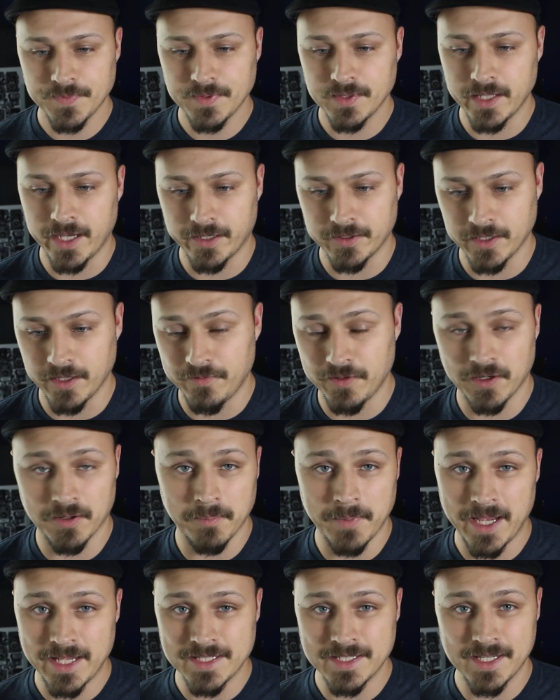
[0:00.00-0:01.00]
Now, if you're
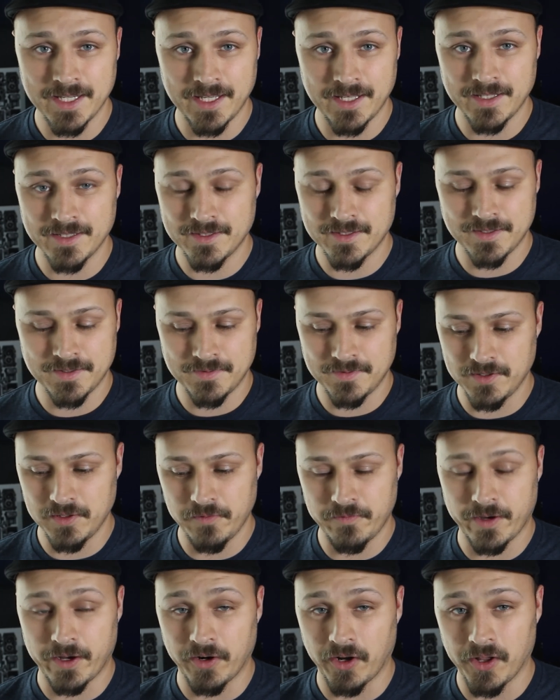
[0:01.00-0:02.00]
amazing and you
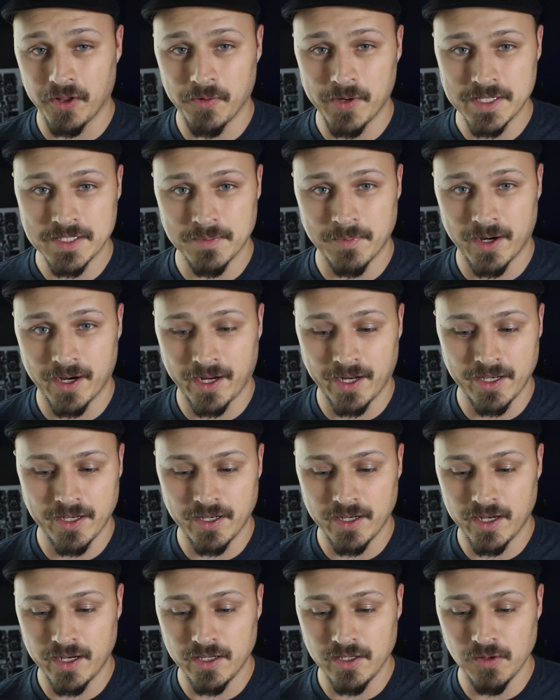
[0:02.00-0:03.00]
found other ways to market,
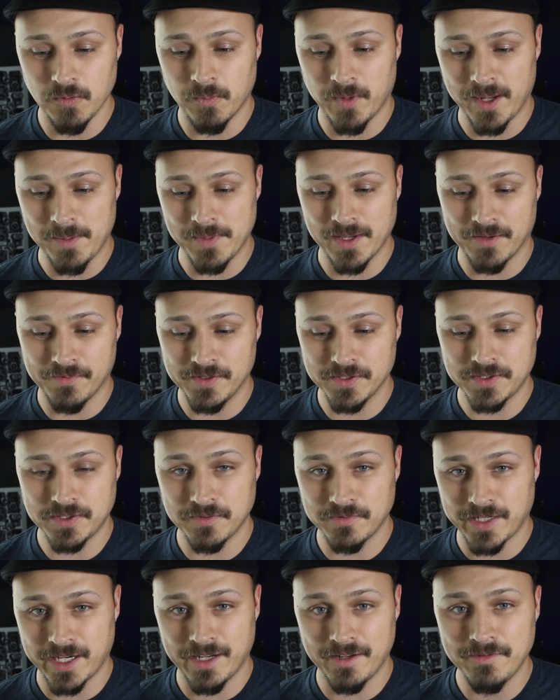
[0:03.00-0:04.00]
you might be able to
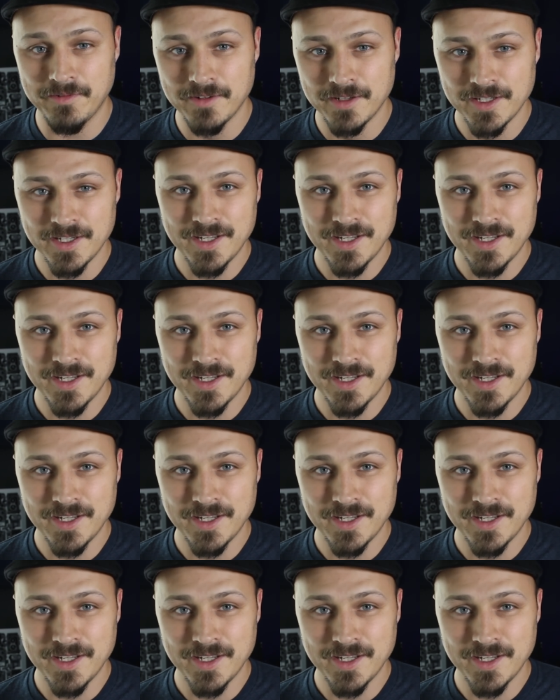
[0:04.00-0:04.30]
survive